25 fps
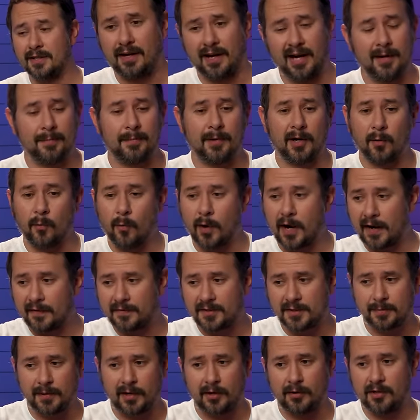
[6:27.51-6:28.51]
I had my wife
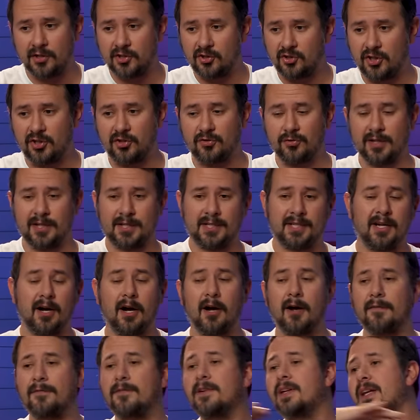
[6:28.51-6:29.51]
smell it. She drinks
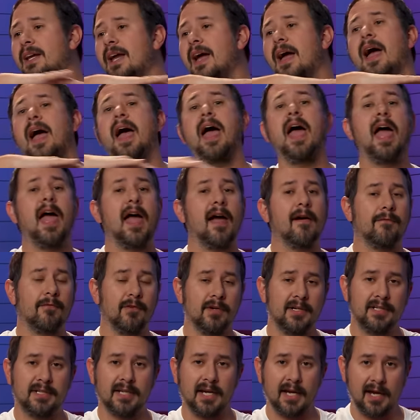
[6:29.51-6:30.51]
coffee
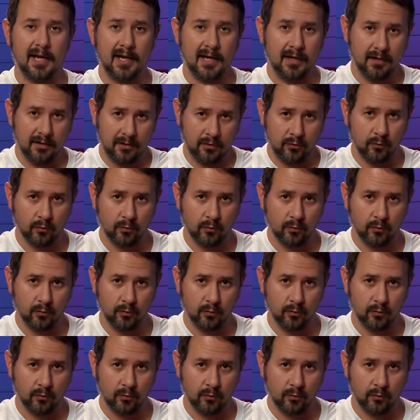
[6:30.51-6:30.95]
every day,